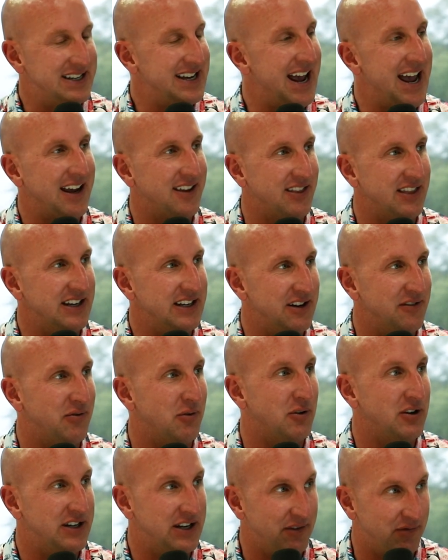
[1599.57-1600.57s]
tackling
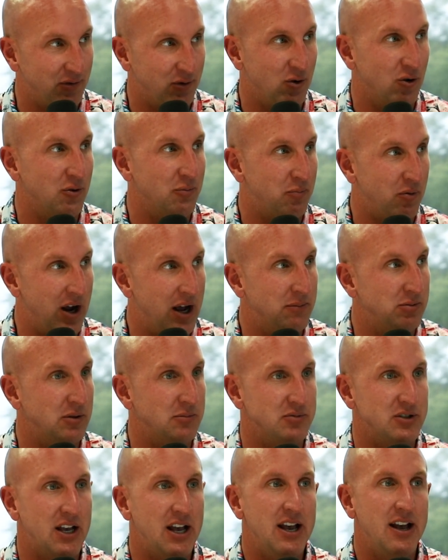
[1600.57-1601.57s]
difficult problems.